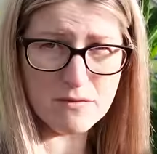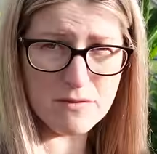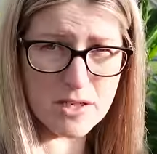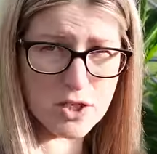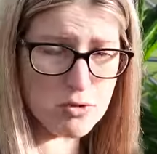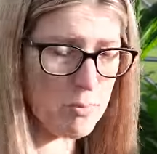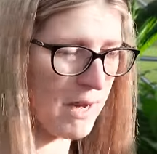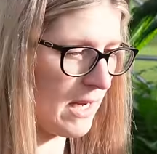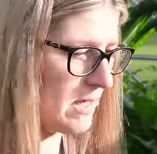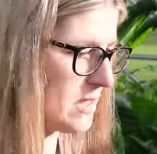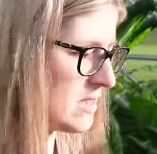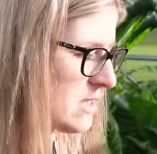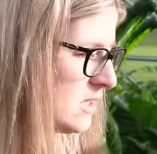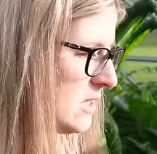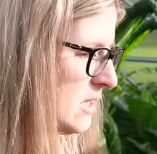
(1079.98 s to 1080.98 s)
a fresh
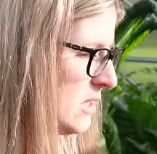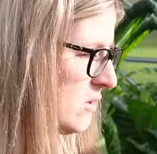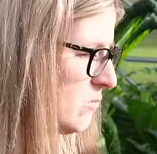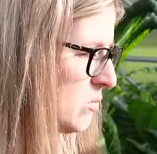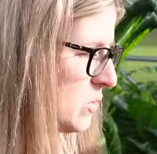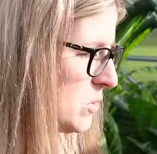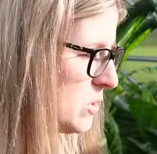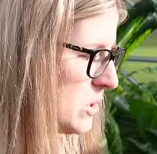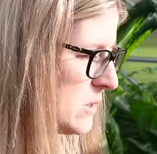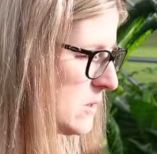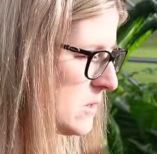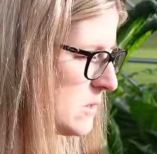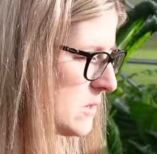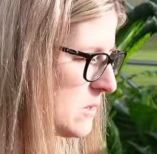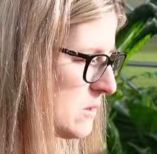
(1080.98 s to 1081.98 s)
packet. It
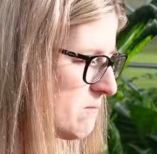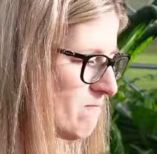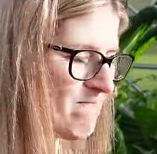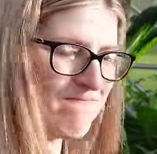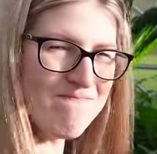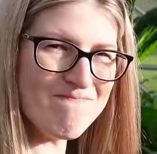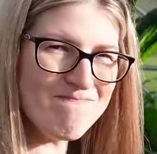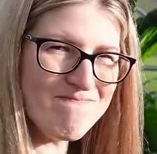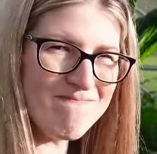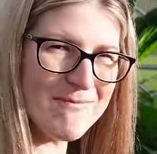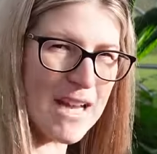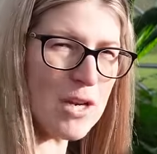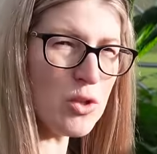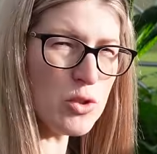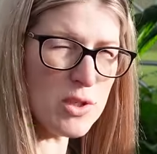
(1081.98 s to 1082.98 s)
was
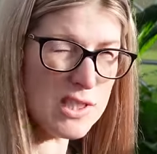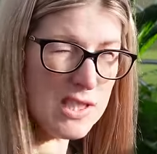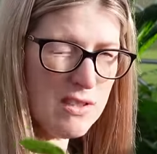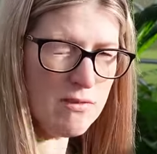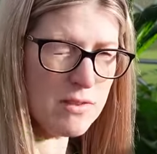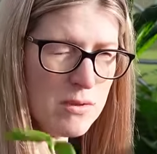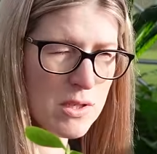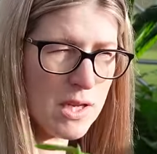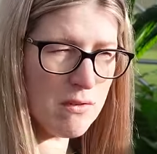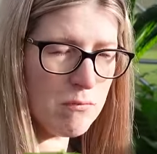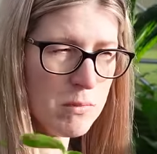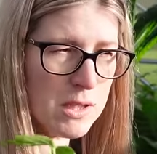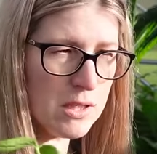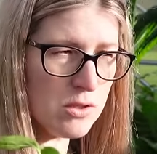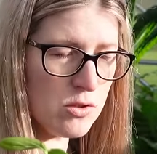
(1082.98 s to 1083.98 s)
that could even
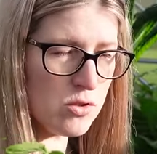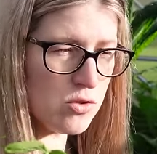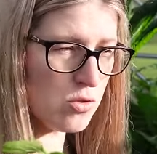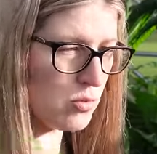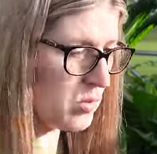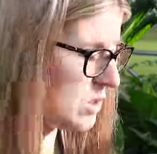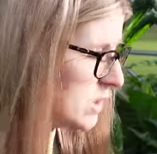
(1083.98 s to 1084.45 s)
have been two